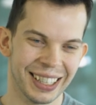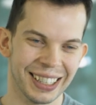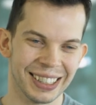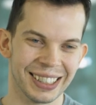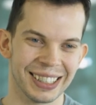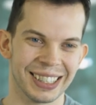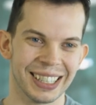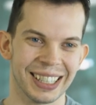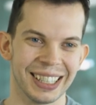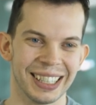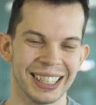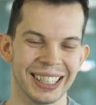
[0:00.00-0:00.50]

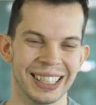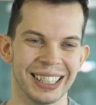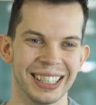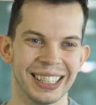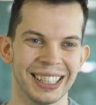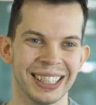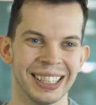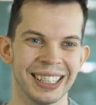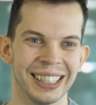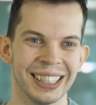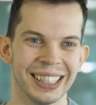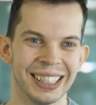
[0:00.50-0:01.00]
That's
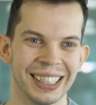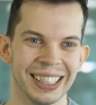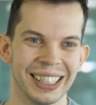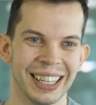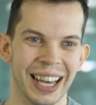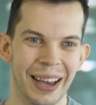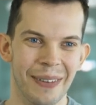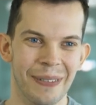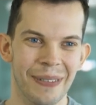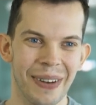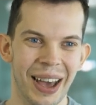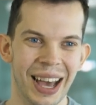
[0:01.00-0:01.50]
a,
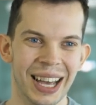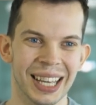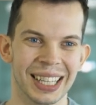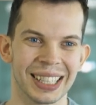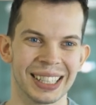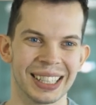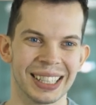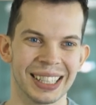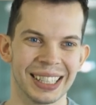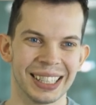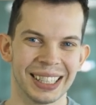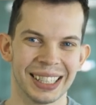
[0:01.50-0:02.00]
uh, a
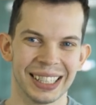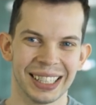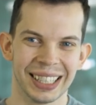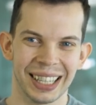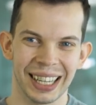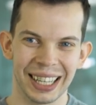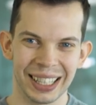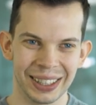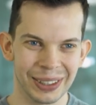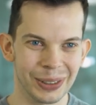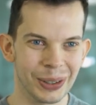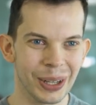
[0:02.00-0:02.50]
fact,
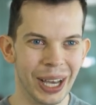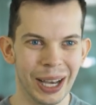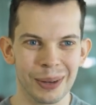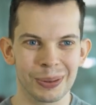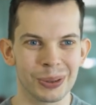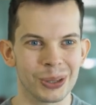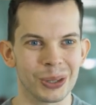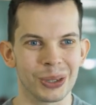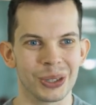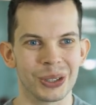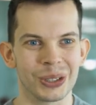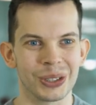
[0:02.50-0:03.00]
and you
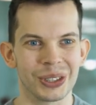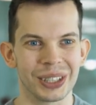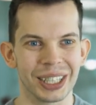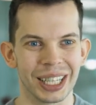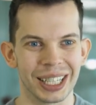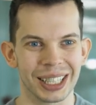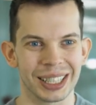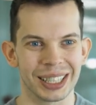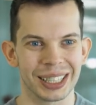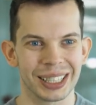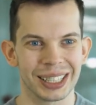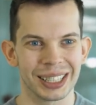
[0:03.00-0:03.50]
have to learn
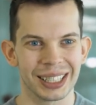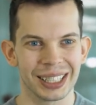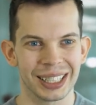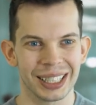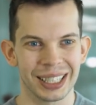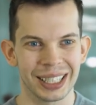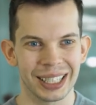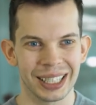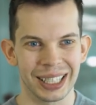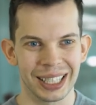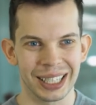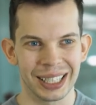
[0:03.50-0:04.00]
that.
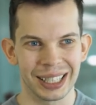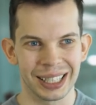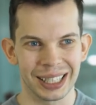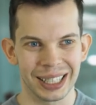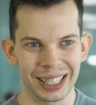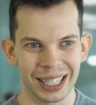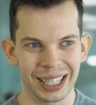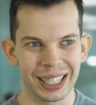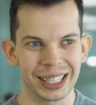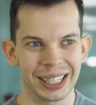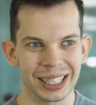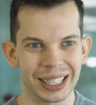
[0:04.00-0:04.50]
And
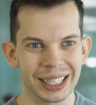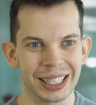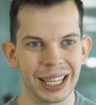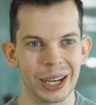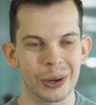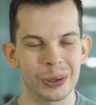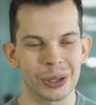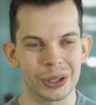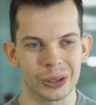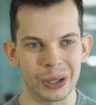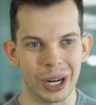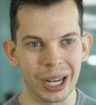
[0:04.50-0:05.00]
I think
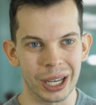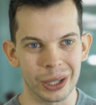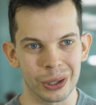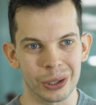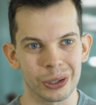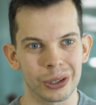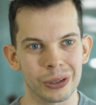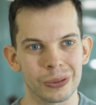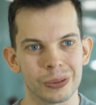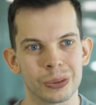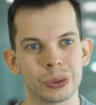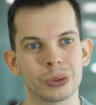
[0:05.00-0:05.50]
now there are a
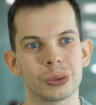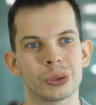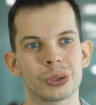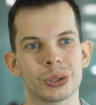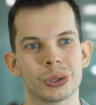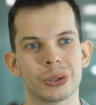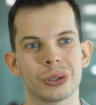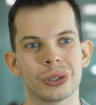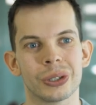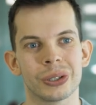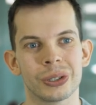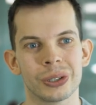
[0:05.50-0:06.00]
lot of
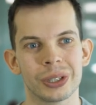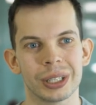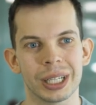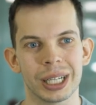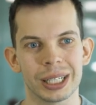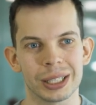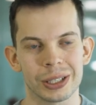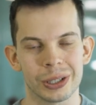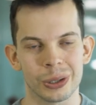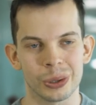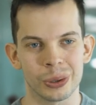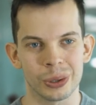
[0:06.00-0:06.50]
tools to learn
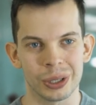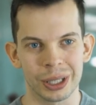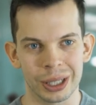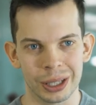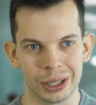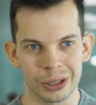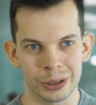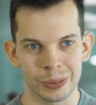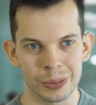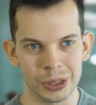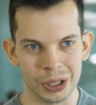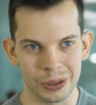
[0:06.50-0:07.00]
that. So
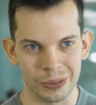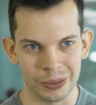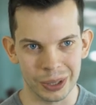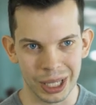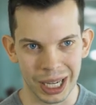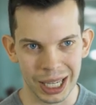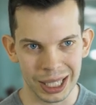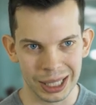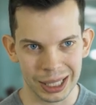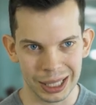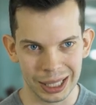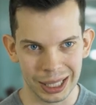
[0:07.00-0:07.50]
in terms of
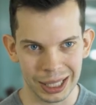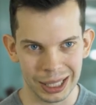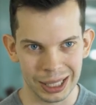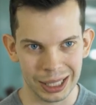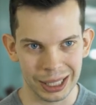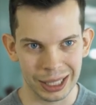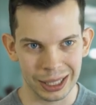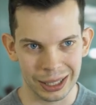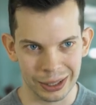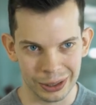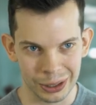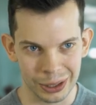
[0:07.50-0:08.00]
that, I
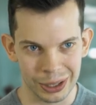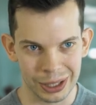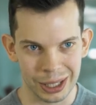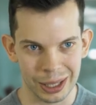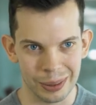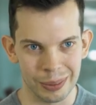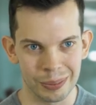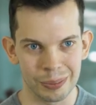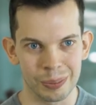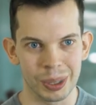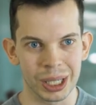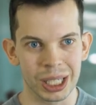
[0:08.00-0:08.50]
think there is
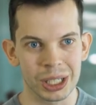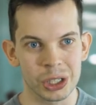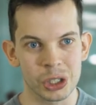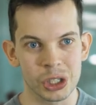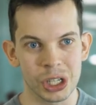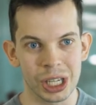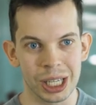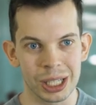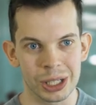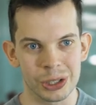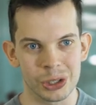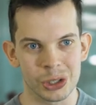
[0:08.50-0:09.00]
a big
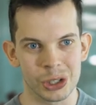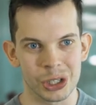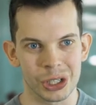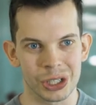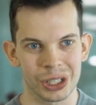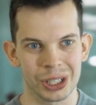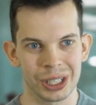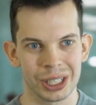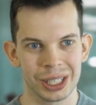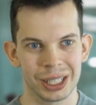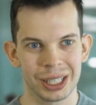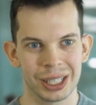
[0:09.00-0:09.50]

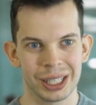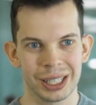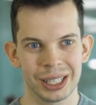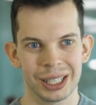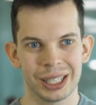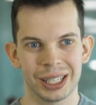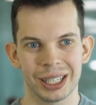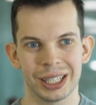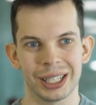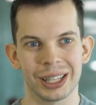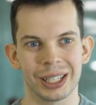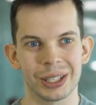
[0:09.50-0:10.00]
change
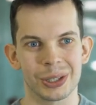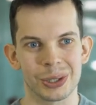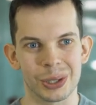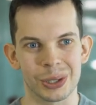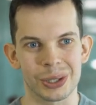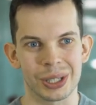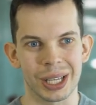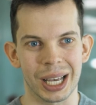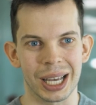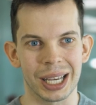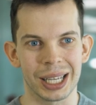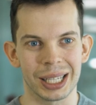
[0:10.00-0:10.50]
in the
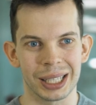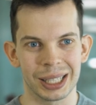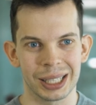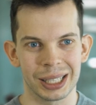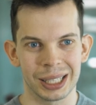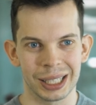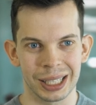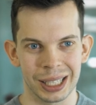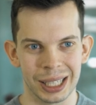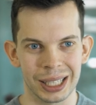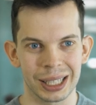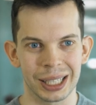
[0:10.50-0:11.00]

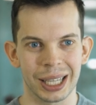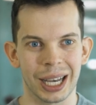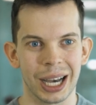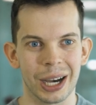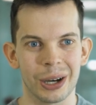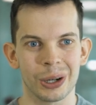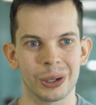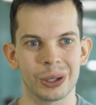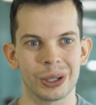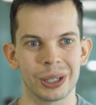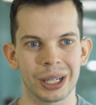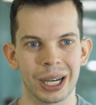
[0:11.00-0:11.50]
society and
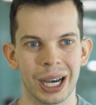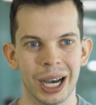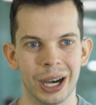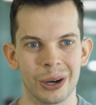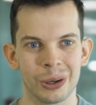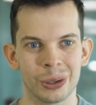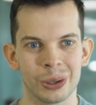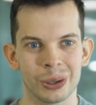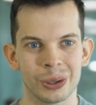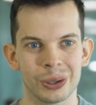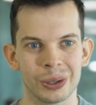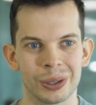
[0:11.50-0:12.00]
how,
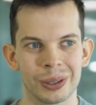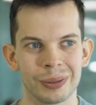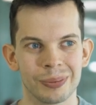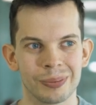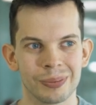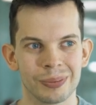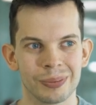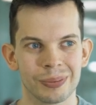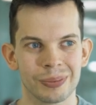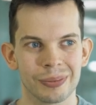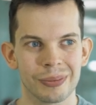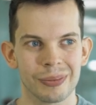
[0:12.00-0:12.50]
how
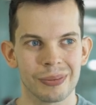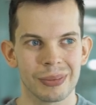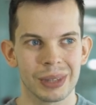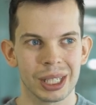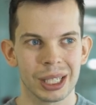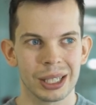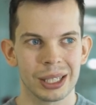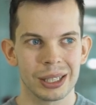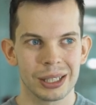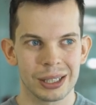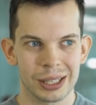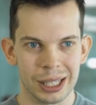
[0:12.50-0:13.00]

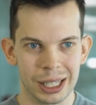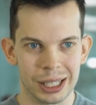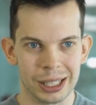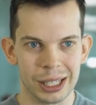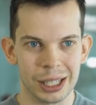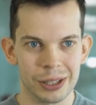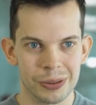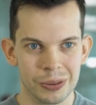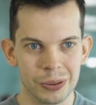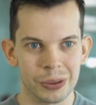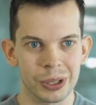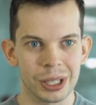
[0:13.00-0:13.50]

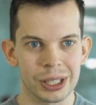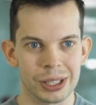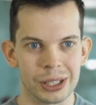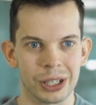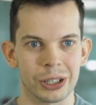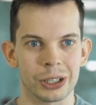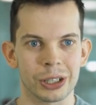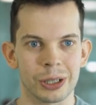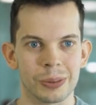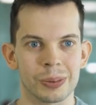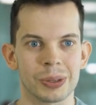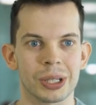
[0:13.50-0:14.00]
successful the
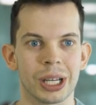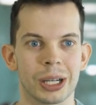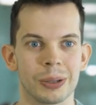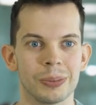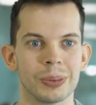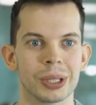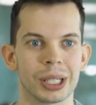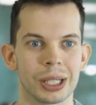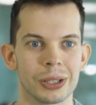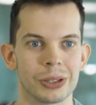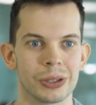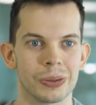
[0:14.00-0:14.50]
startups are
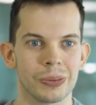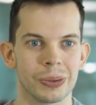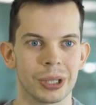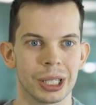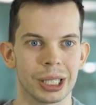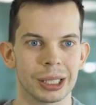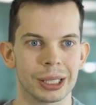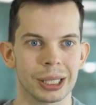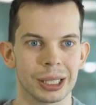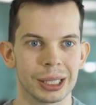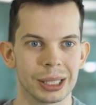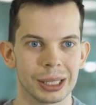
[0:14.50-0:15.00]
because of
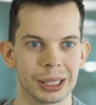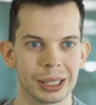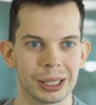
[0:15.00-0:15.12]
that.